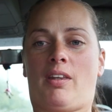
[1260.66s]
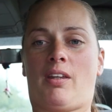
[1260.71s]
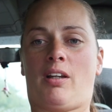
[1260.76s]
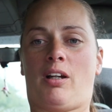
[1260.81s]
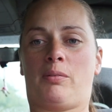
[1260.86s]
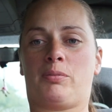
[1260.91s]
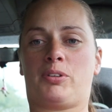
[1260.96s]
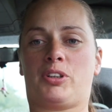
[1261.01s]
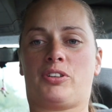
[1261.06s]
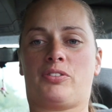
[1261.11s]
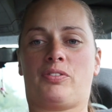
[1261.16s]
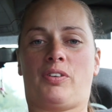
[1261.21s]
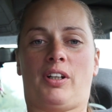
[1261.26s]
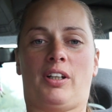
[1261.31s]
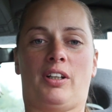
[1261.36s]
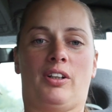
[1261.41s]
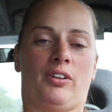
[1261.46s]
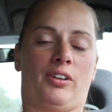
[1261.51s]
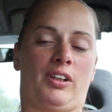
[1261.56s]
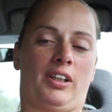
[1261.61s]
I'm just
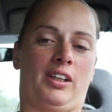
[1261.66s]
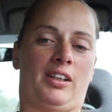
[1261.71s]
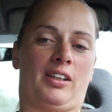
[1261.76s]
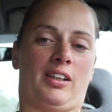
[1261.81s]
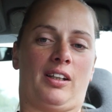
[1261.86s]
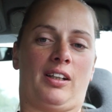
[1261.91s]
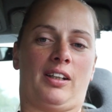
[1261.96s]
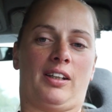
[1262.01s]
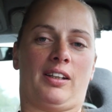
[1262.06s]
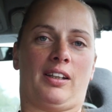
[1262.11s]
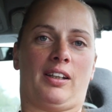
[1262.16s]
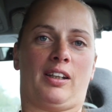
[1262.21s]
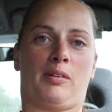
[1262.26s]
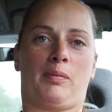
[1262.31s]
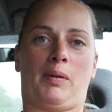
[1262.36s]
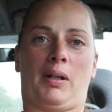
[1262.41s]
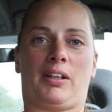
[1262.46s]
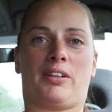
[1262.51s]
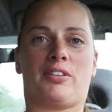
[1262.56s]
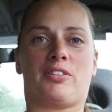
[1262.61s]
very lucky that I can get
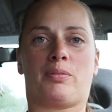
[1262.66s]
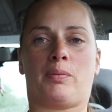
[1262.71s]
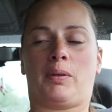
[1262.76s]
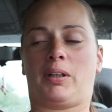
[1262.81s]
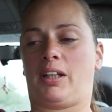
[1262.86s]
back into my